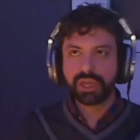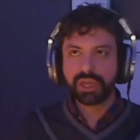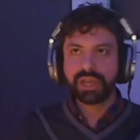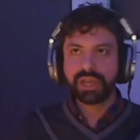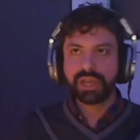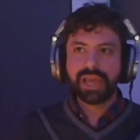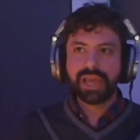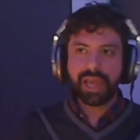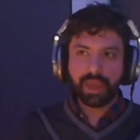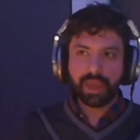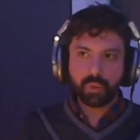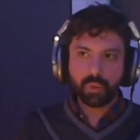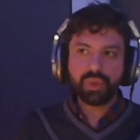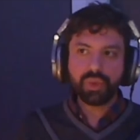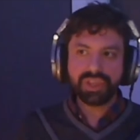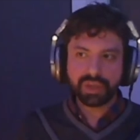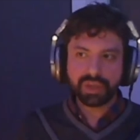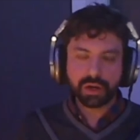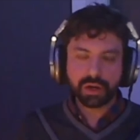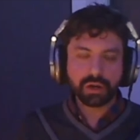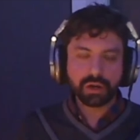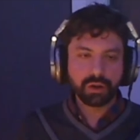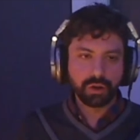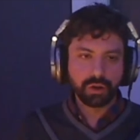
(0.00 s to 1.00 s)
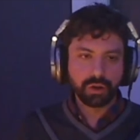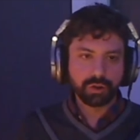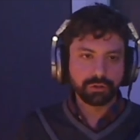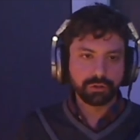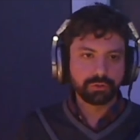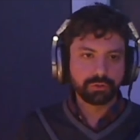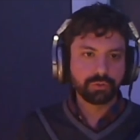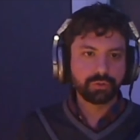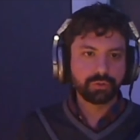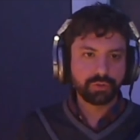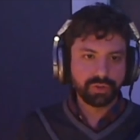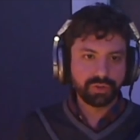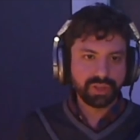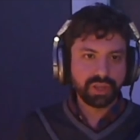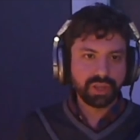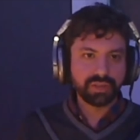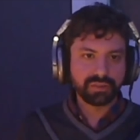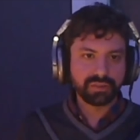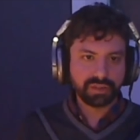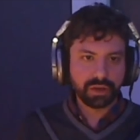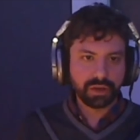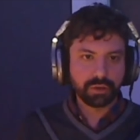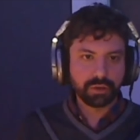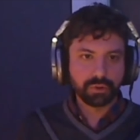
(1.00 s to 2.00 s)
And we are going to create
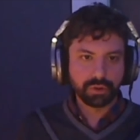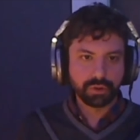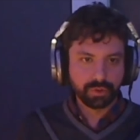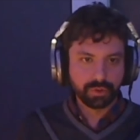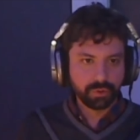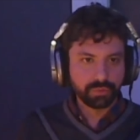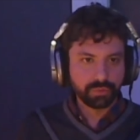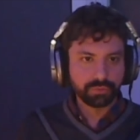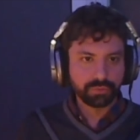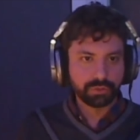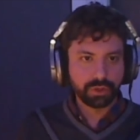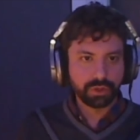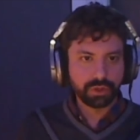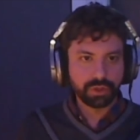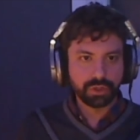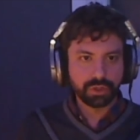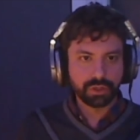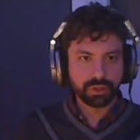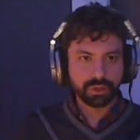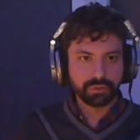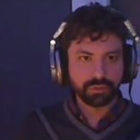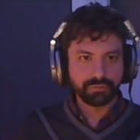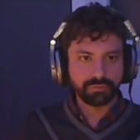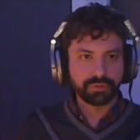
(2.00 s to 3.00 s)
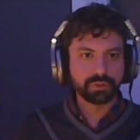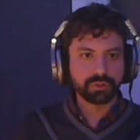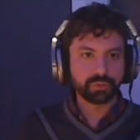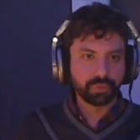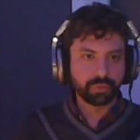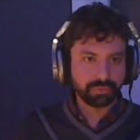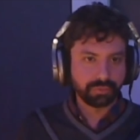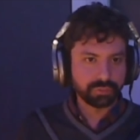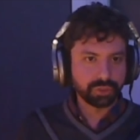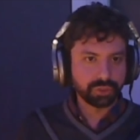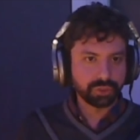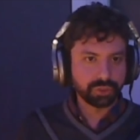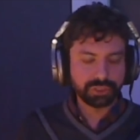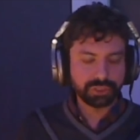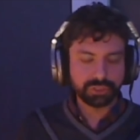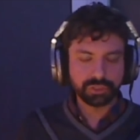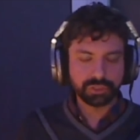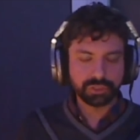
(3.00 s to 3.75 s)
our own uh, virtual machine